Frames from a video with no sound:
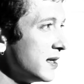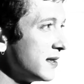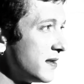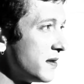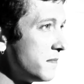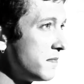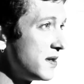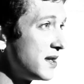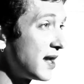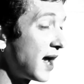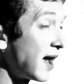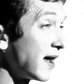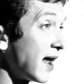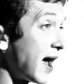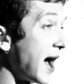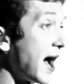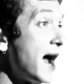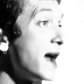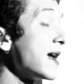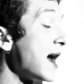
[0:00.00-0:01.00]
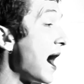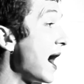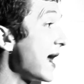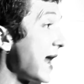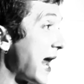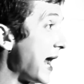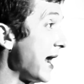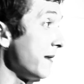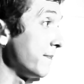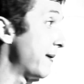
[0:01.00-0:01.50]
than me. I
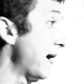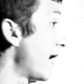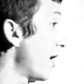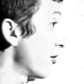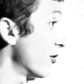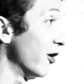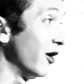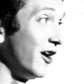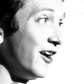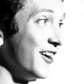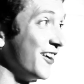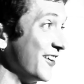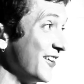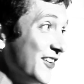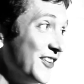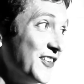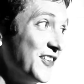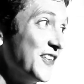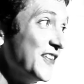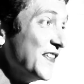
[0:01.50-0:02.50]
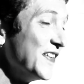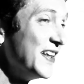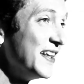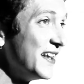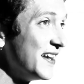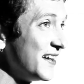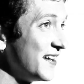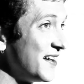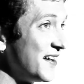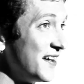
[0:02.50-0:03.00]
hate power.
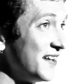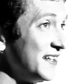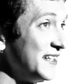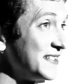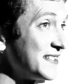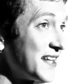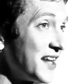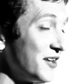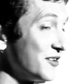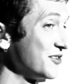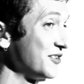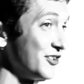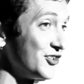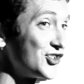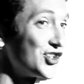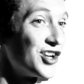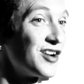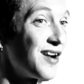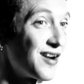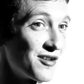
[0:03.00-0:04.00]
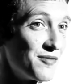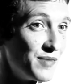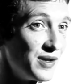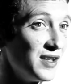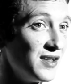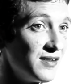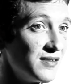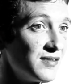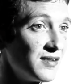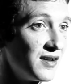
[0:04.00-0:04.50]
It scares the shit out of
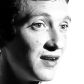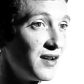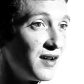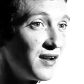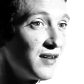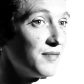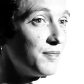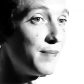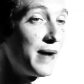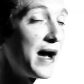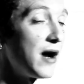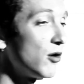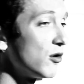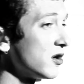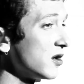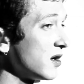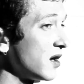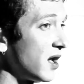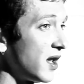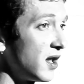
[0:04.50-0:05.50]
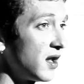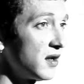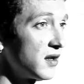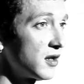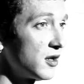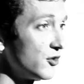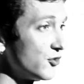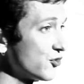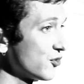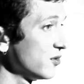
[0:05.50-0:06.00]
me. Power and
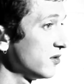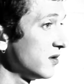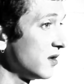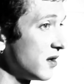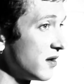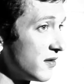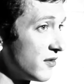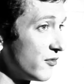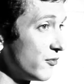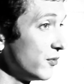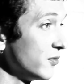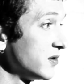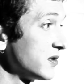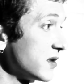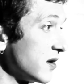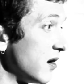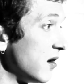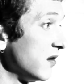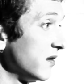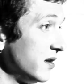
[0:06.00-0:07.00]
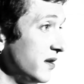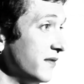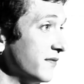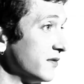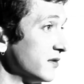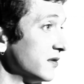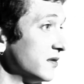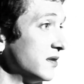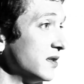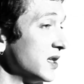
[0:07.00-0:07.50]
control are the roots to all
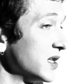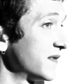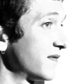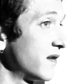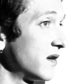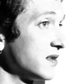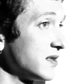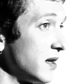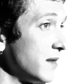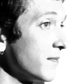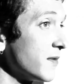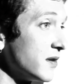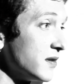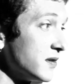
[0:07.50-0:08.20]
evil, as far as I'm